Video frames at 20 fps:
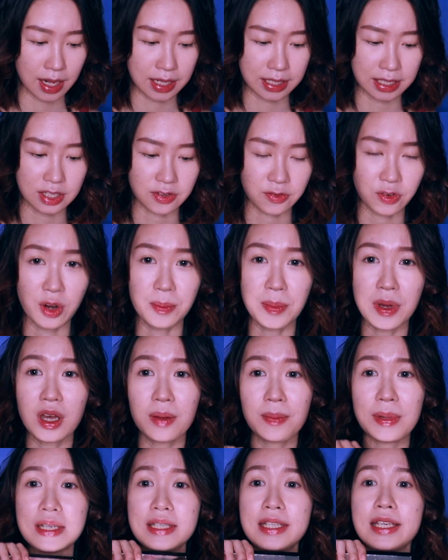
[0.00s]
this is from
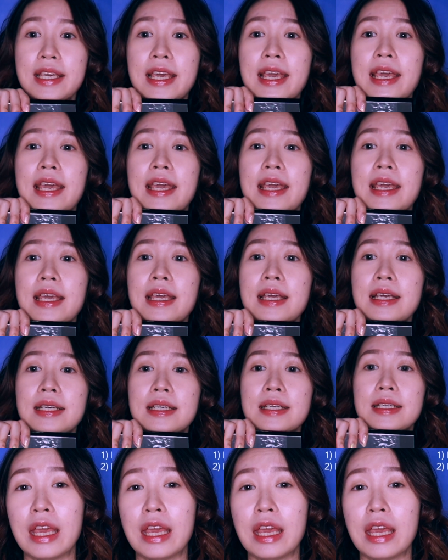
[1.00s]
Urban Decay.